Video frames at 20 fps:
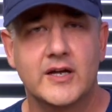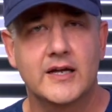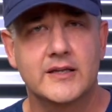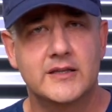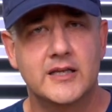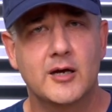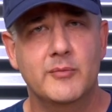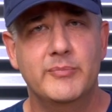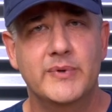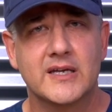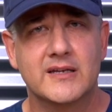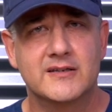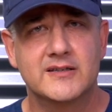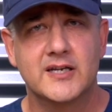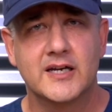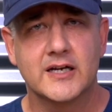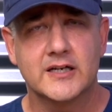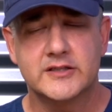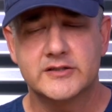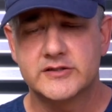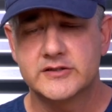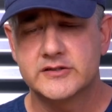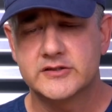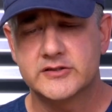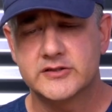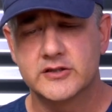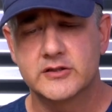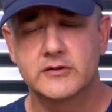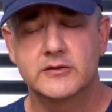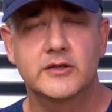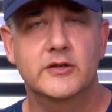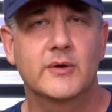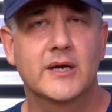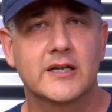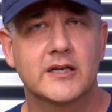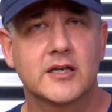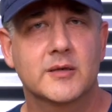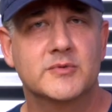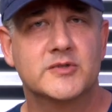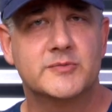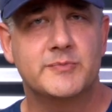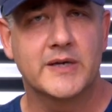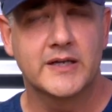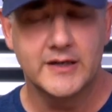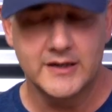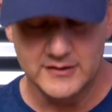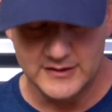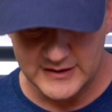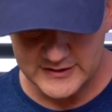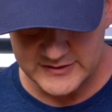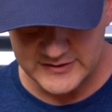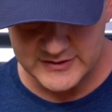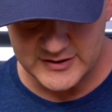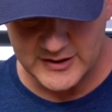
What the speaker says: got that big text, so you end up spending less